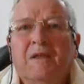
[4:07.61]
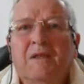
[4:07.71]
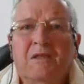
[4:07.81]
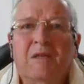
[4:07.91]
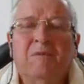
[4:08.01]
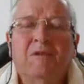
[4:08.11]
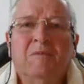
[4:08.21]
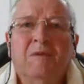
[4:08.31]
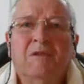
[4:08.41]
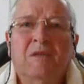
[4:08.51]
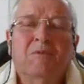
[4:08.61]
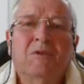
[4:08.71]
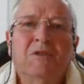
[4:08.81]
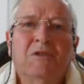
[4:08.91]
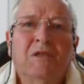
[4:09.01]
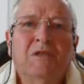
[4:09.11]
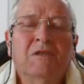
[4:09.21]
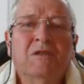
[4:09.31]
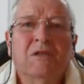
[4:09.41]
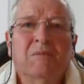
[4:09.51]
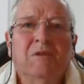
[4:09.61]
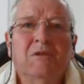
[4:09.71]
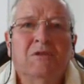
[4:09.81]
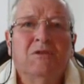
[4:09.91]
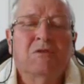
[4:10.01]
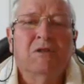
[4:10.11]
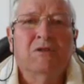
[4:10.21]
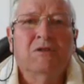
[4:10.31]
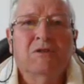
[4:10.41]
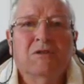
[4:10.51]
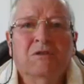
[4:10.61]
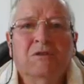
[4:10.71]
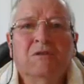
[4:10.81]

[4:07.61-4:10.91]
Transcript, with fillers: accept Him, accept what He says, accept His instructions.